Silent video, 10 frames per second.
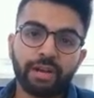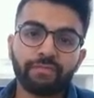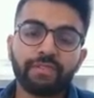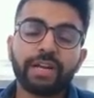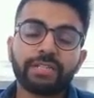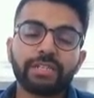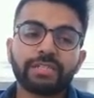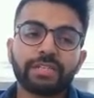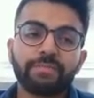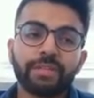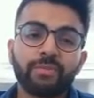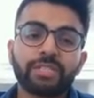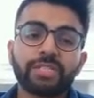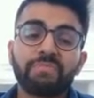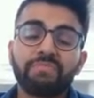And financial is something
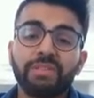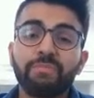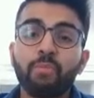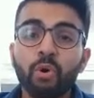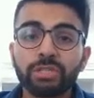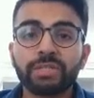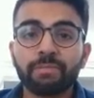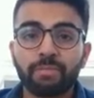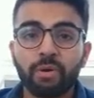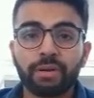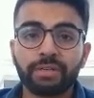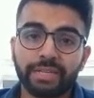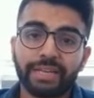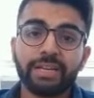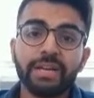which is the most important
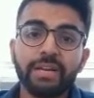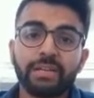thing